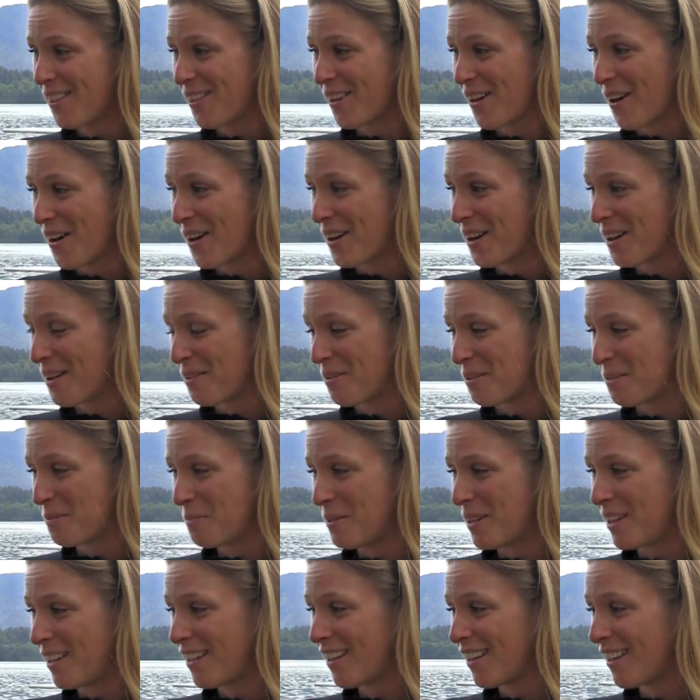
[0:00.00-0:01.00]
thought I
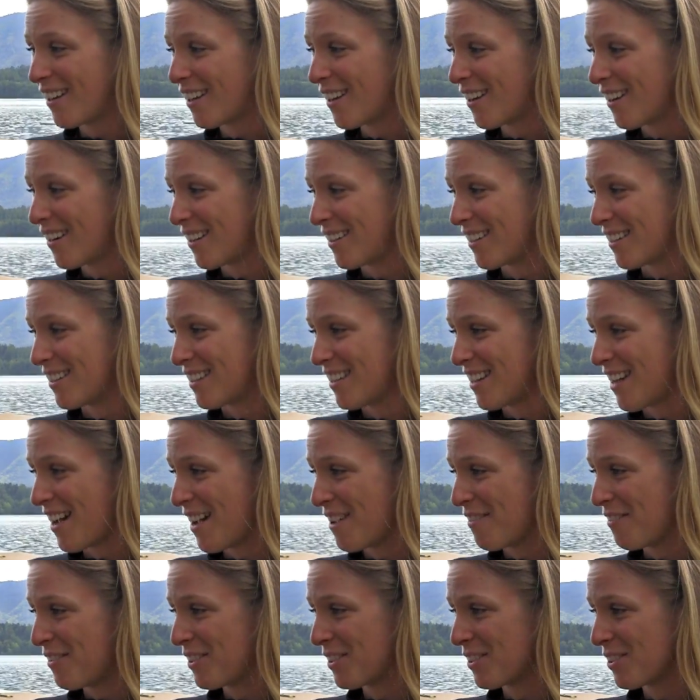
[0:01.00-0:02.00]
would be here, and
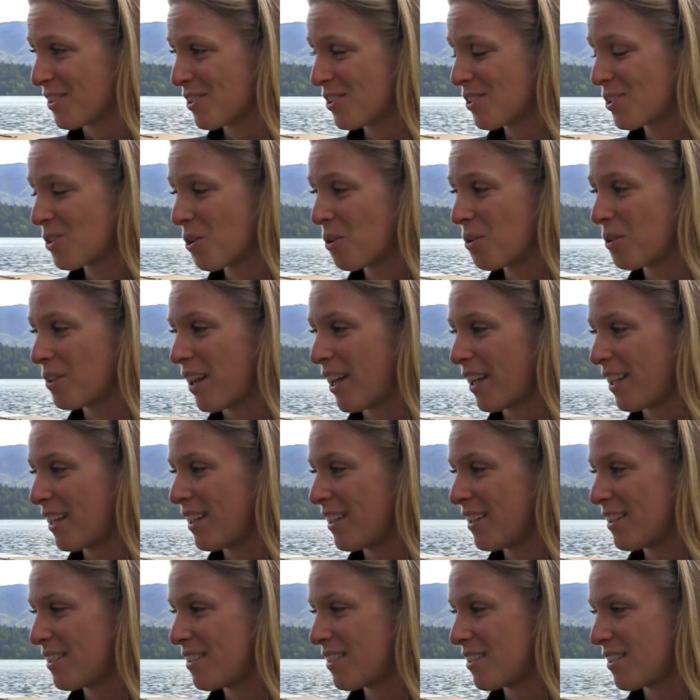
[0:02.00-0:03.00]
I feel so
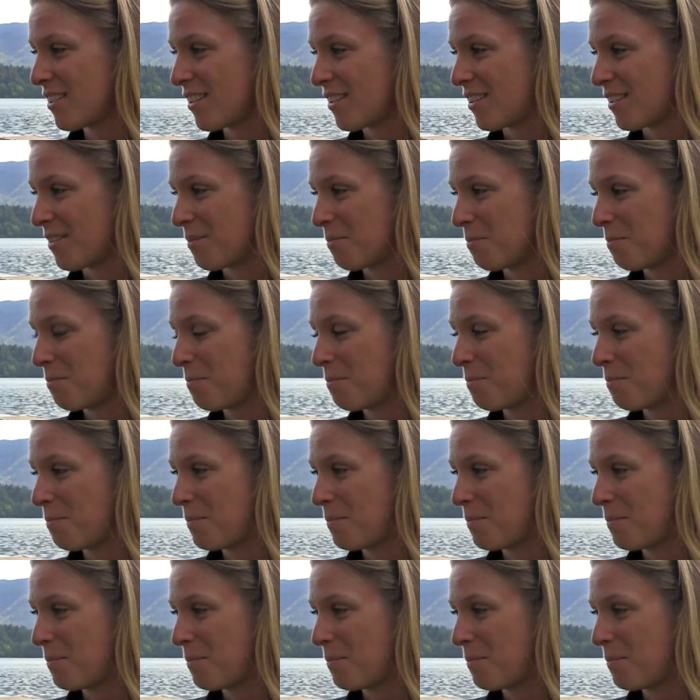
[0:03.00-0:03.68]
lucky to